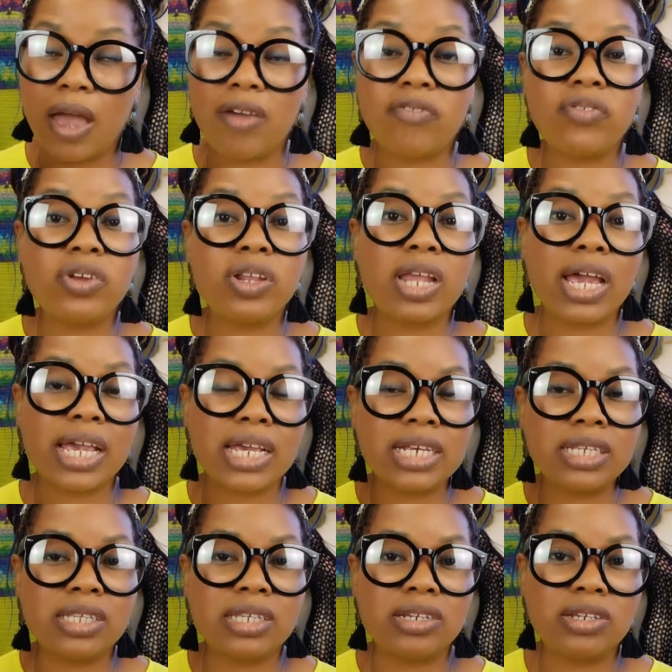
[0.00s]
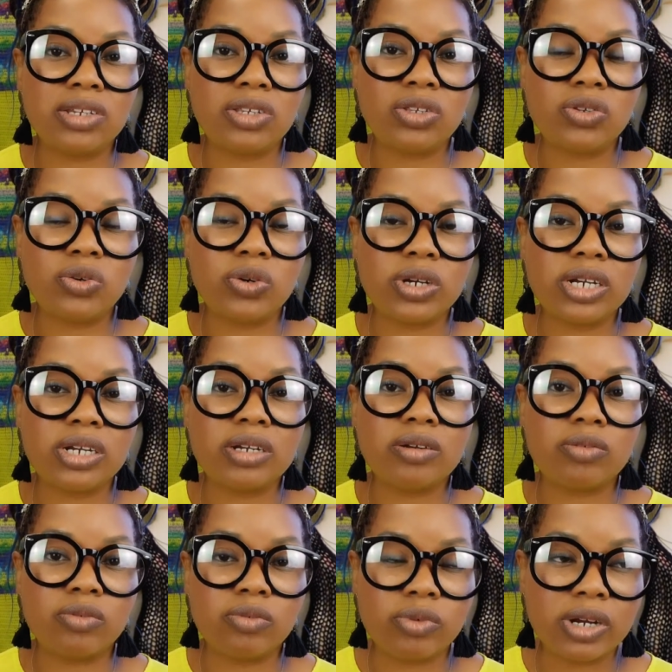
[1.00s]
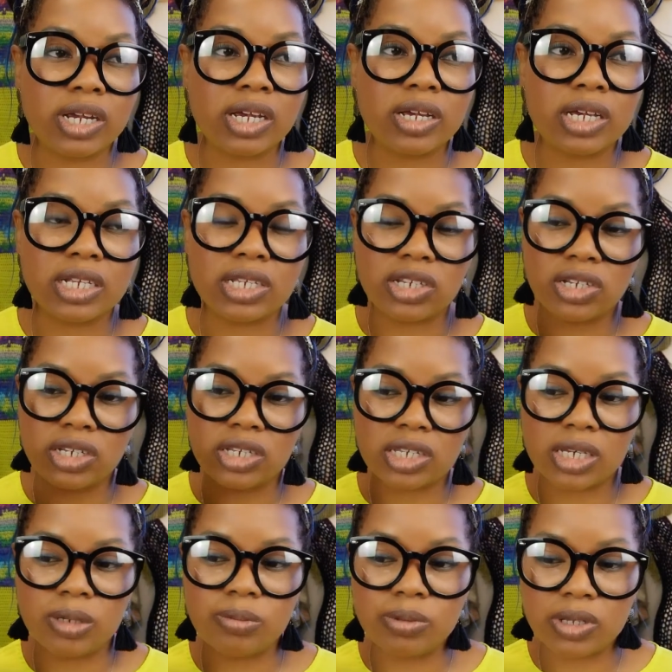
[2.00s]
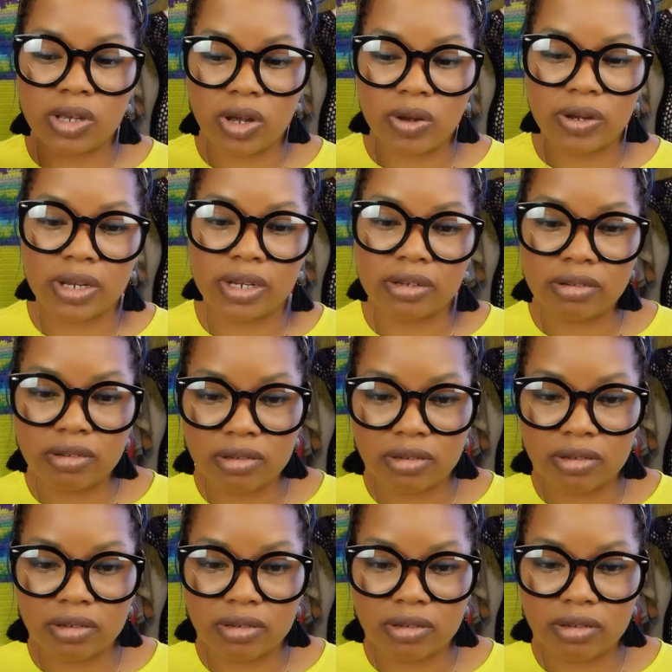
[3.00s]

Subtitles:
I feel like it's the distorted ring because it just keeps going.